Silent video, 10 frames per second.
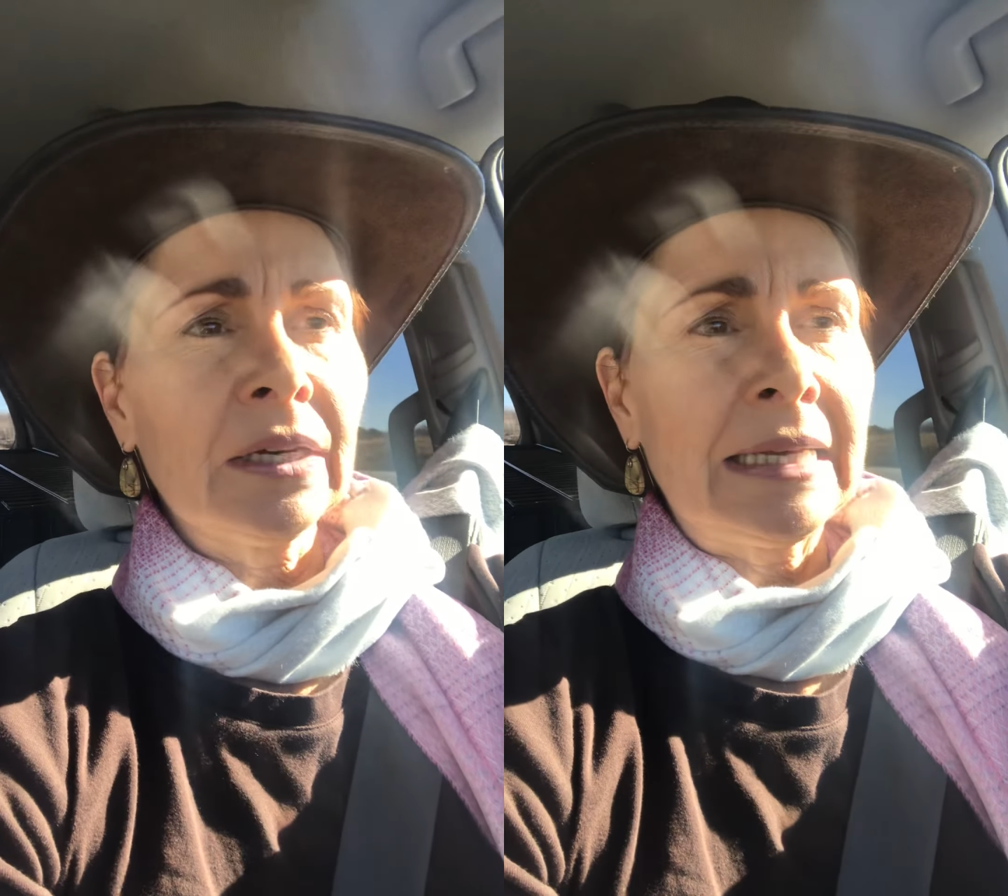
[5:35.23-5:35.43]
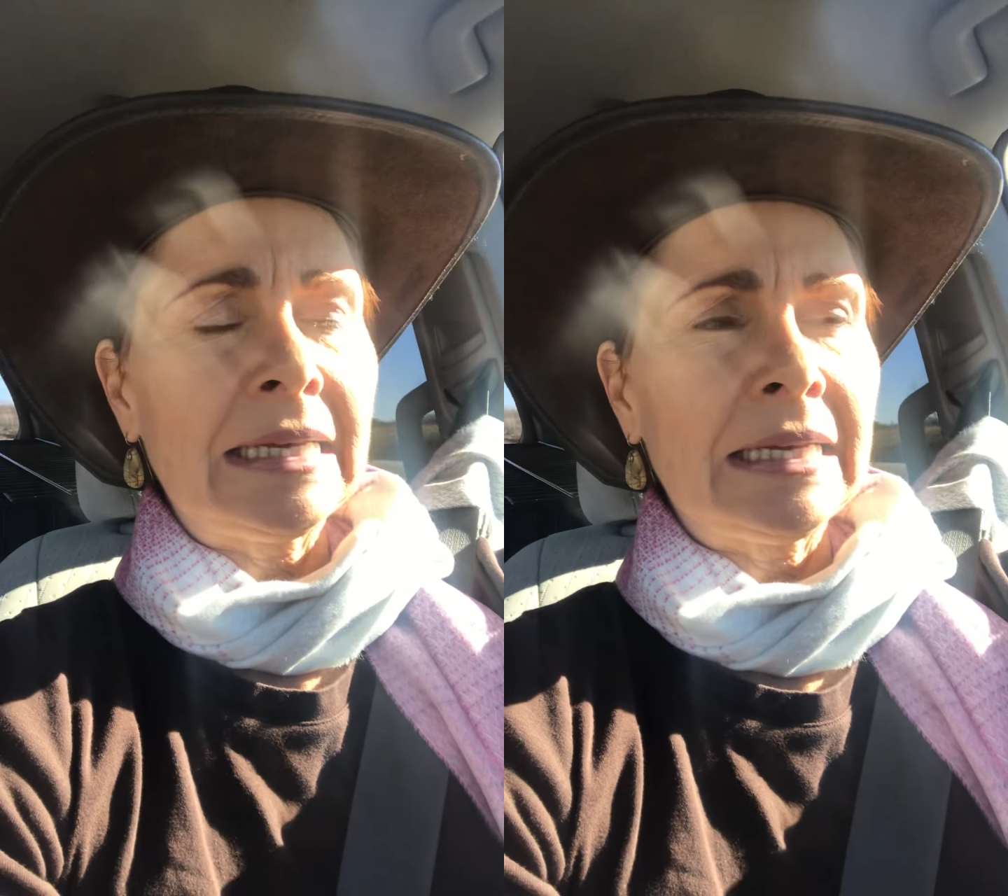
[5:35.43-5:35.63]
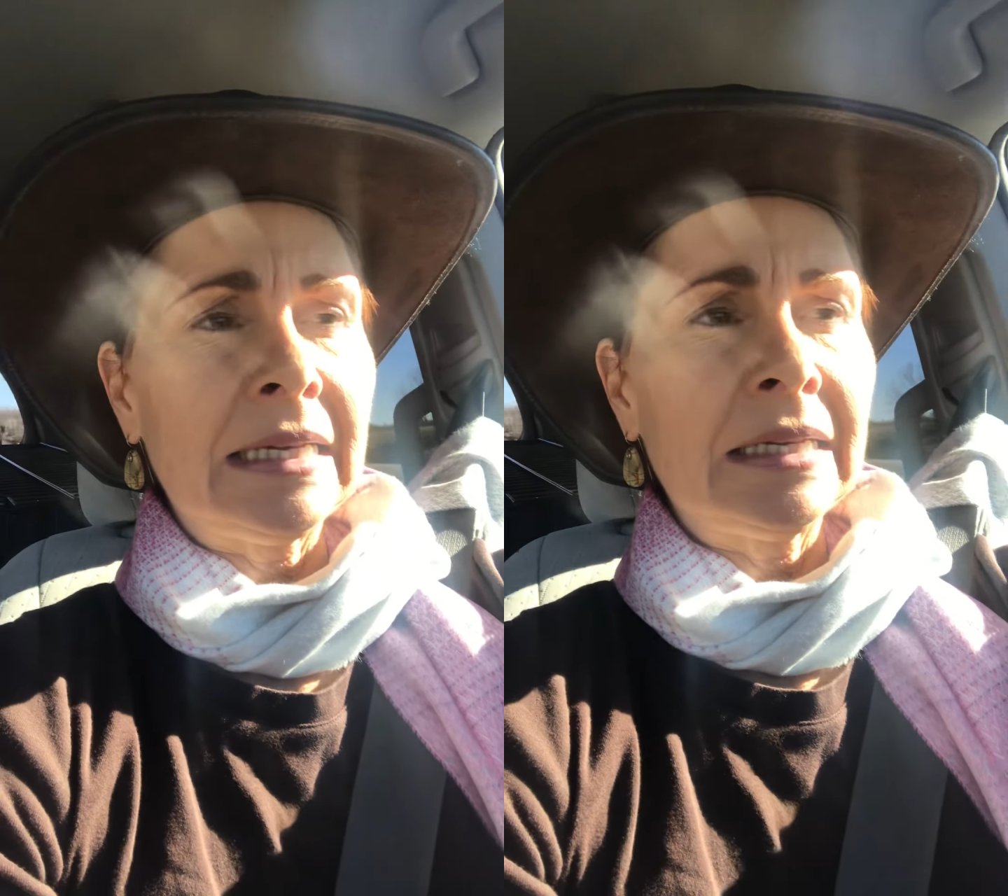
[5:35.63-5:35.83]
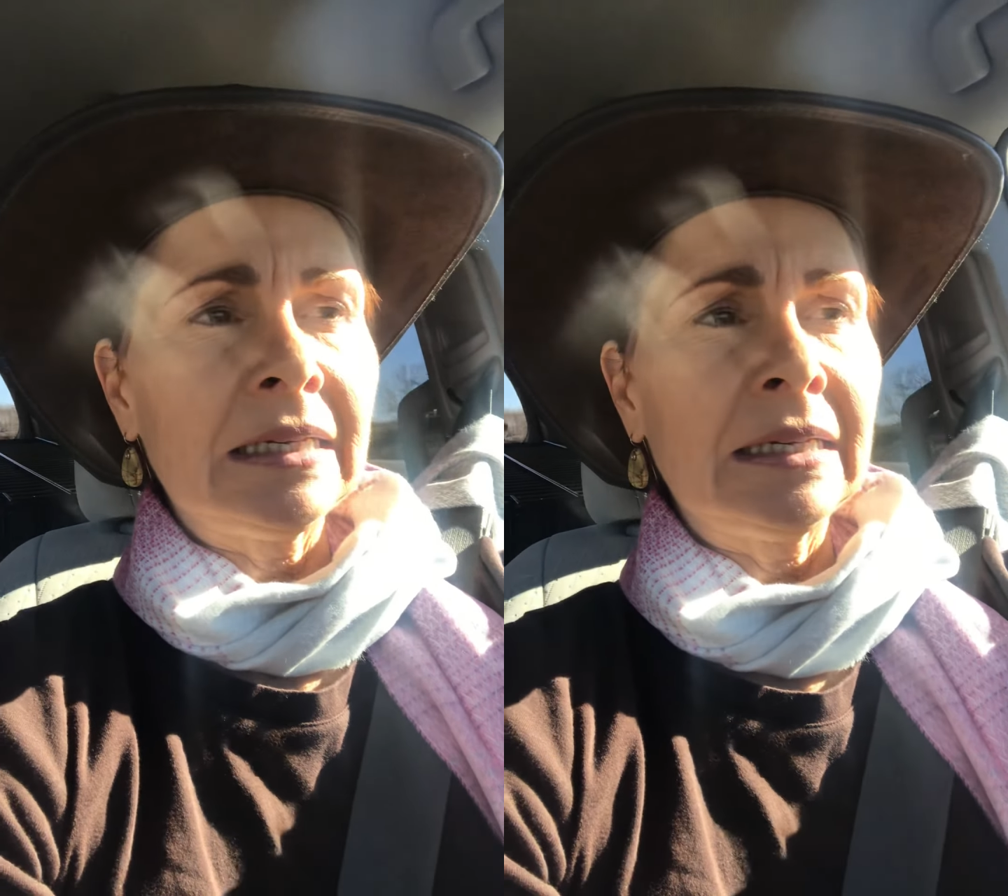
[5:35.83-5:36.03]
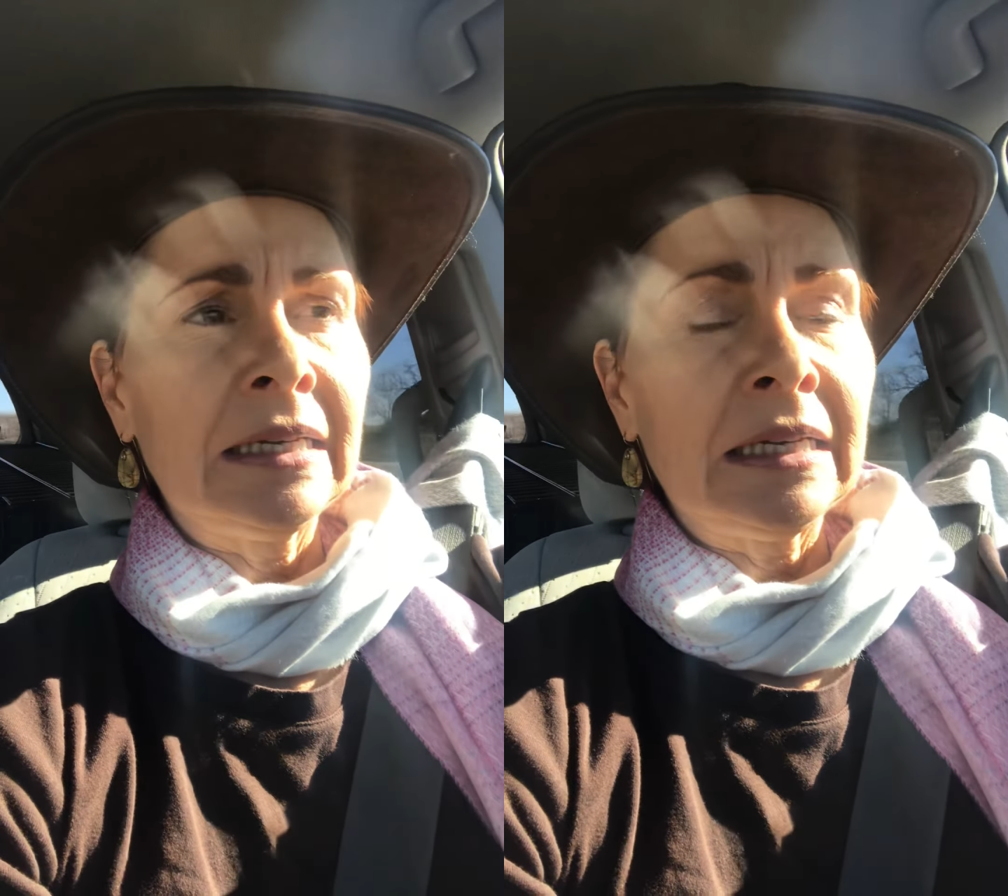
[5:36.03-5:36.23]

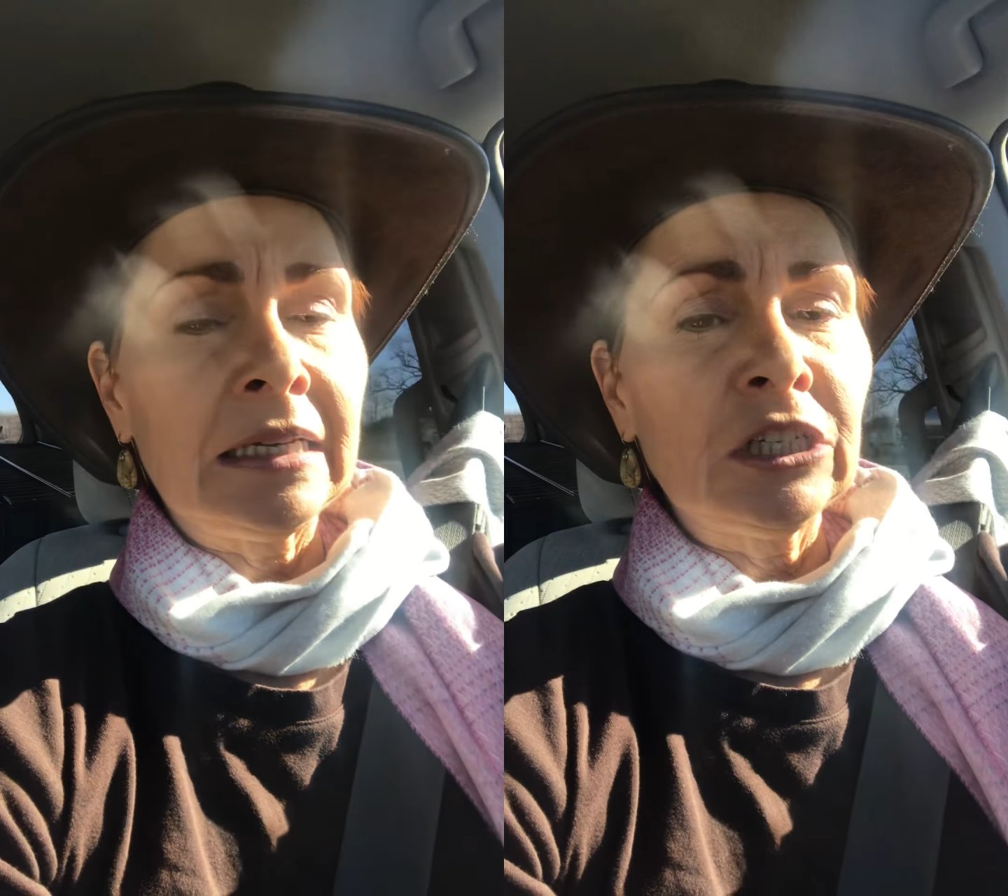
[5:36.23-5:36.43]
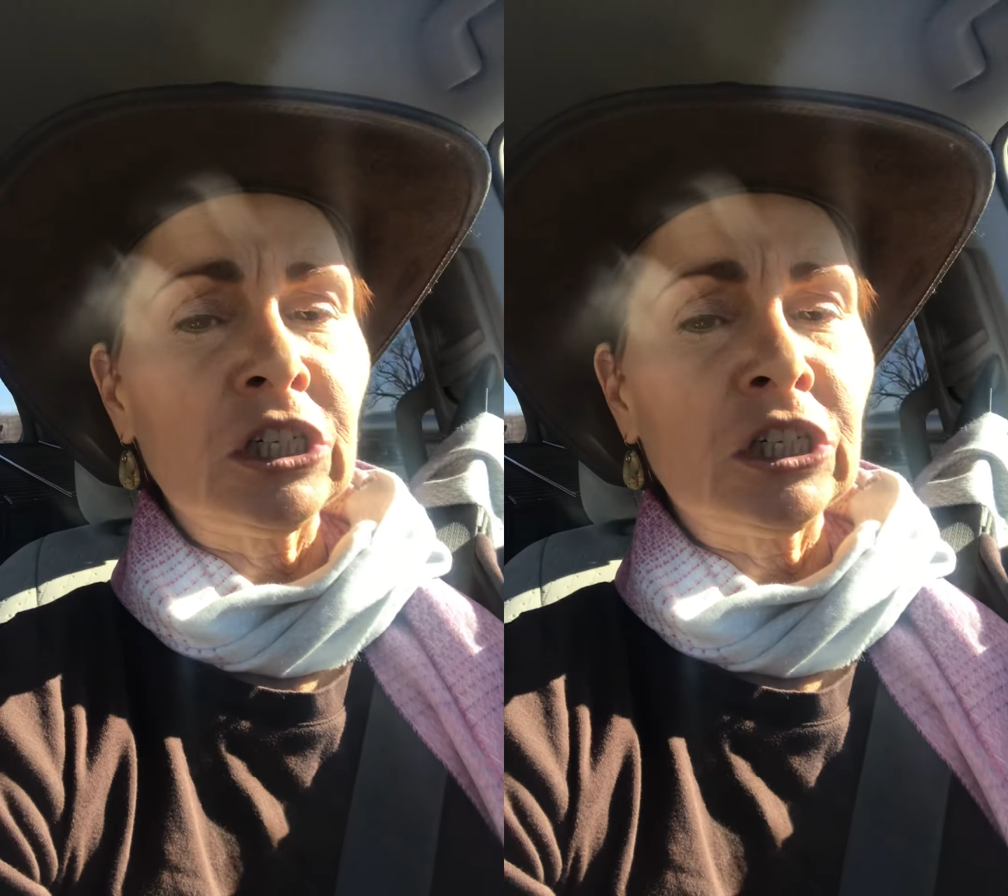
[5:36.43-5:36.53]
leash,